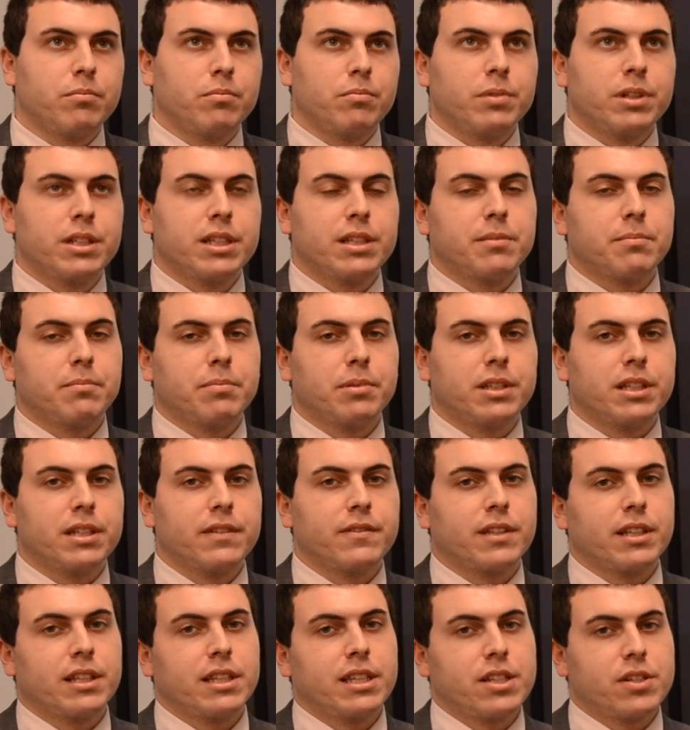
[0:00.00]
We didn't
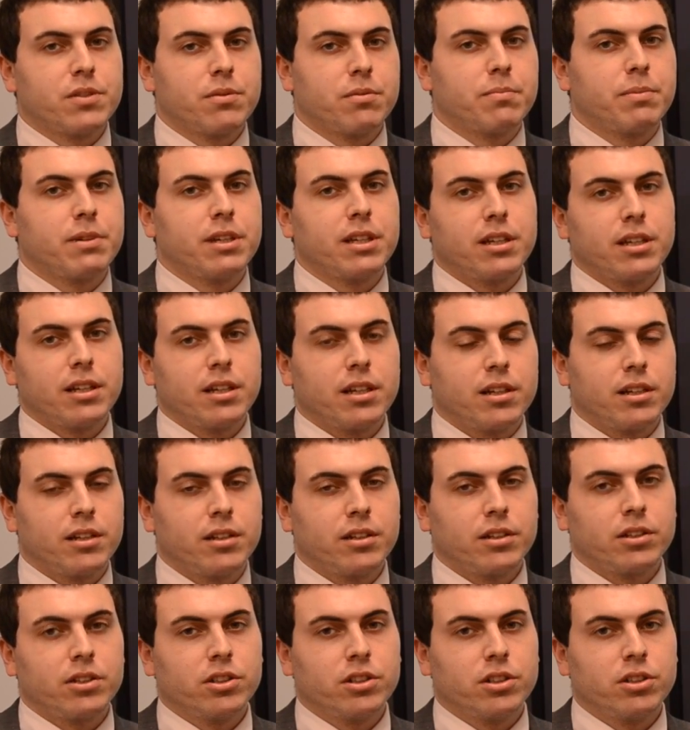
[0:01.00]
believe that this would be
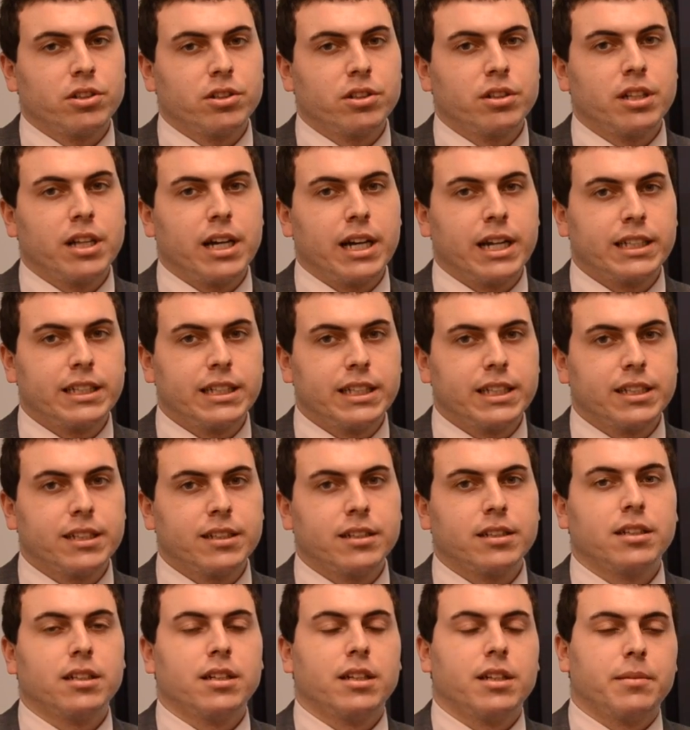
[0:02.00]
a good
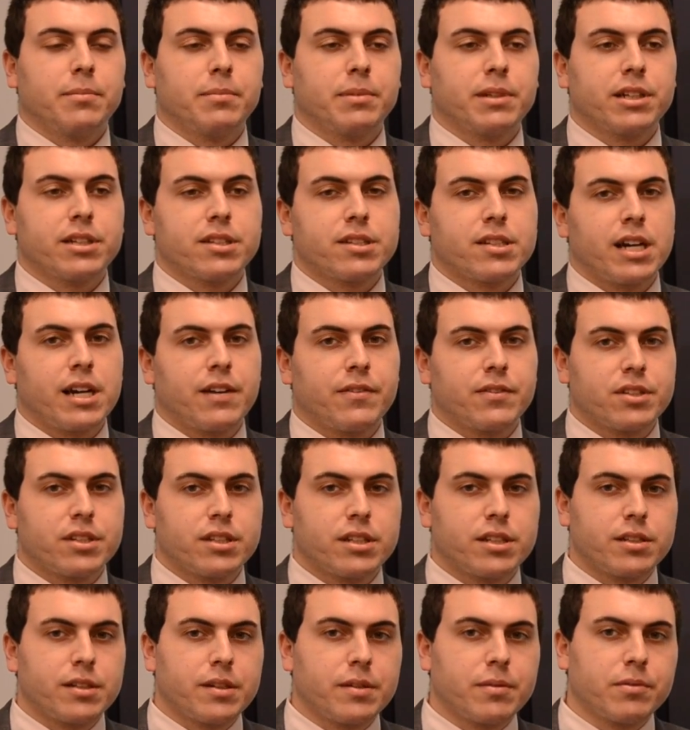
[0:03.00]
idea because
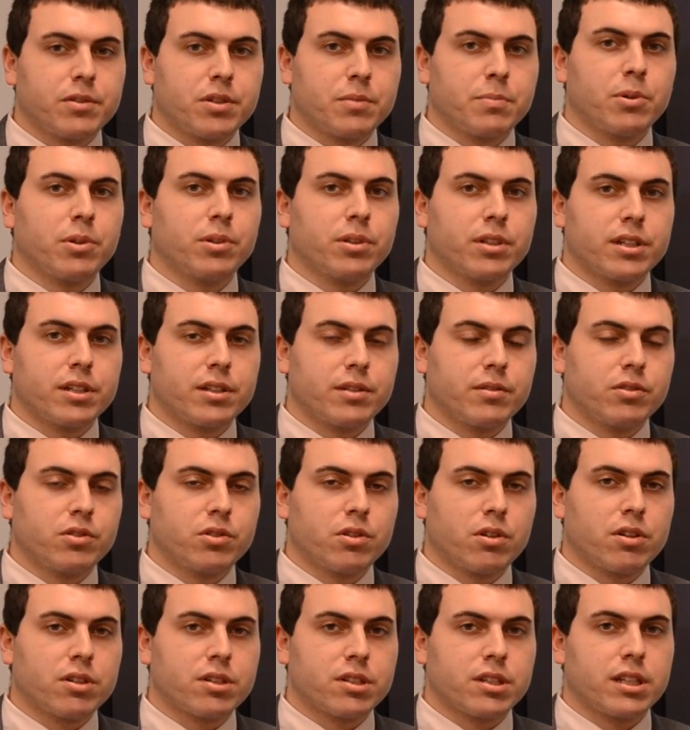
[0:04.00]
obviously Chipotle
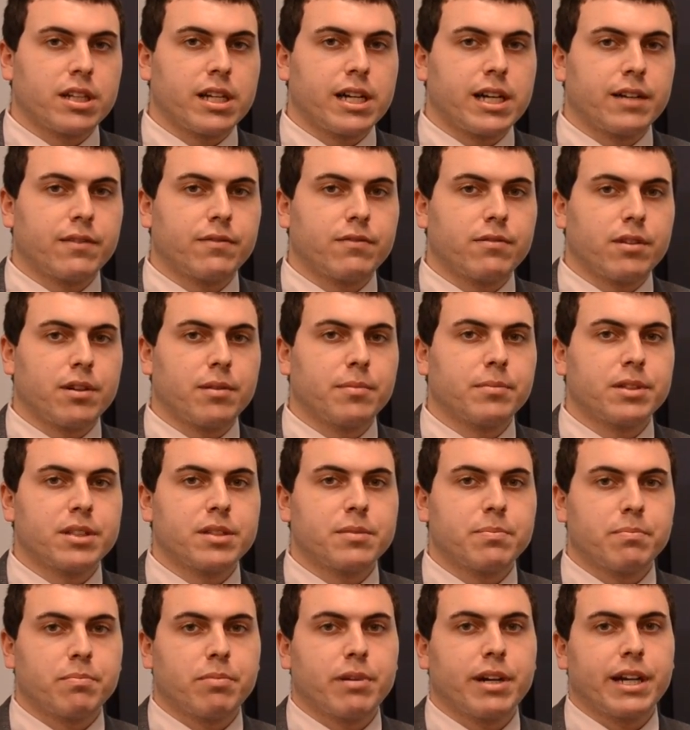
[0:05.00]
draws a lot from its
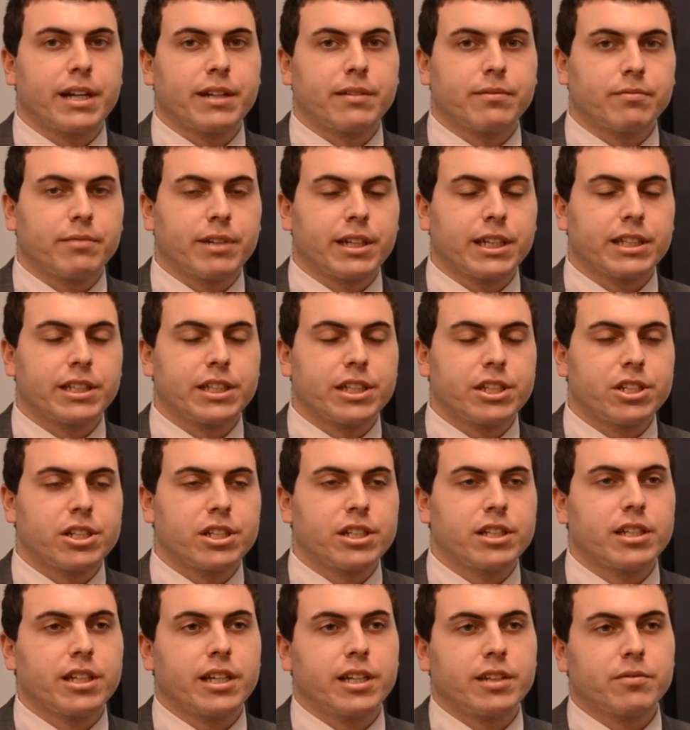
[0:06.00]
brand
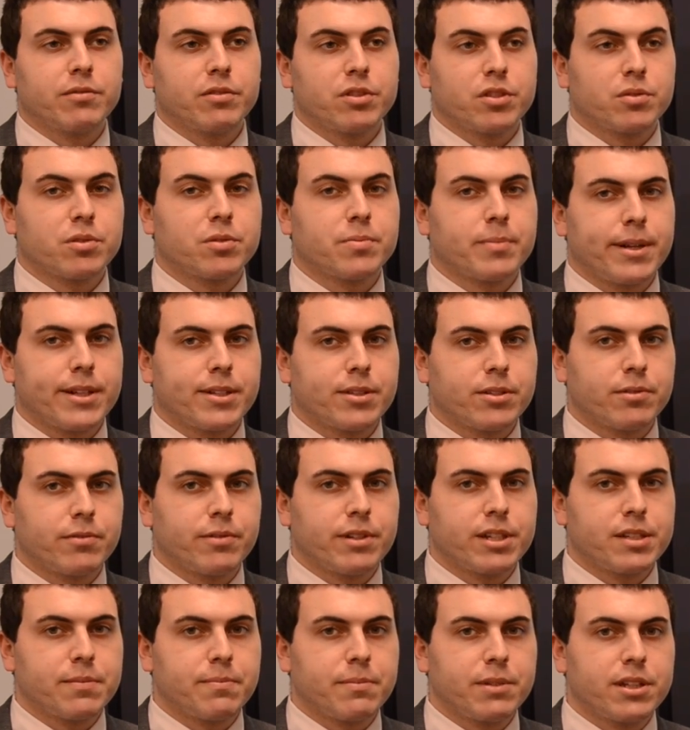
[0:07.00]
recognition and its responsibly
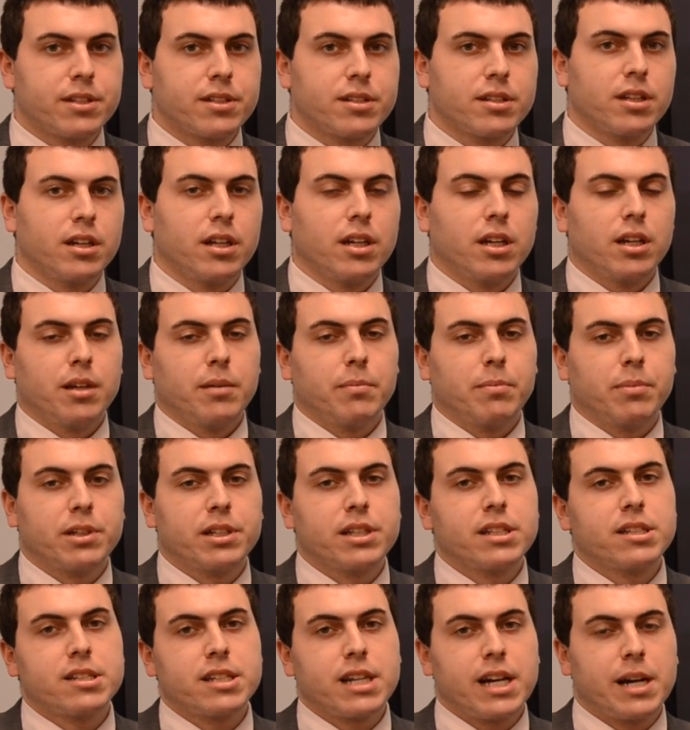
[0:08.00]
raised meats, but
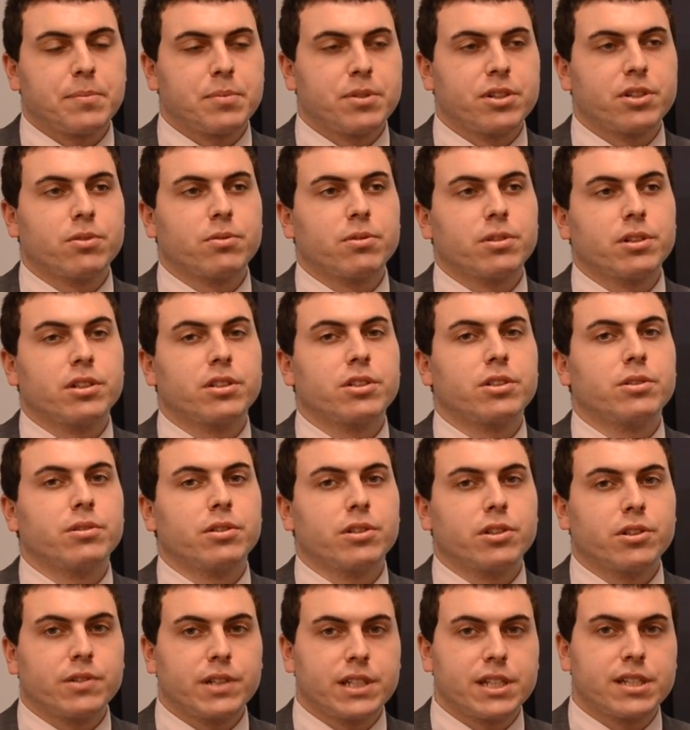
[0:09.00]
it is an option in order to
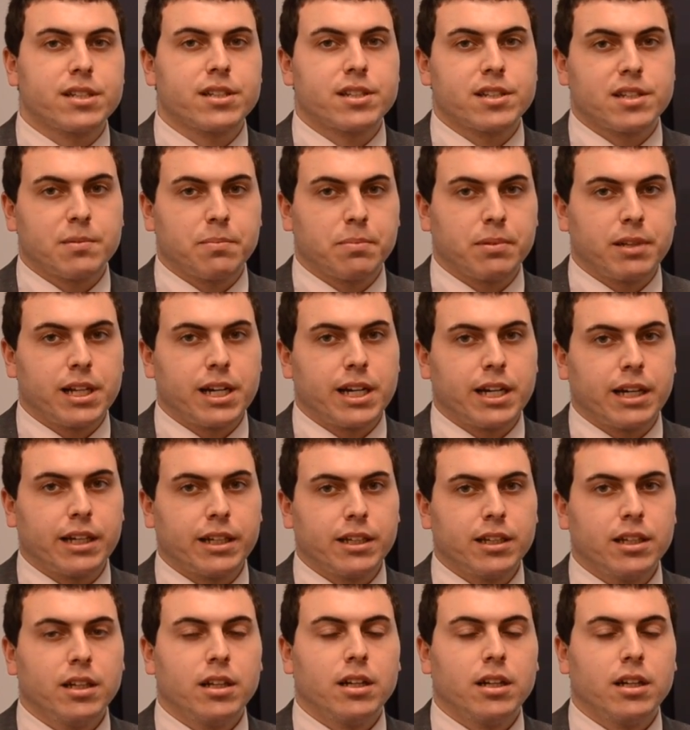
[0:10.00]
increase the supply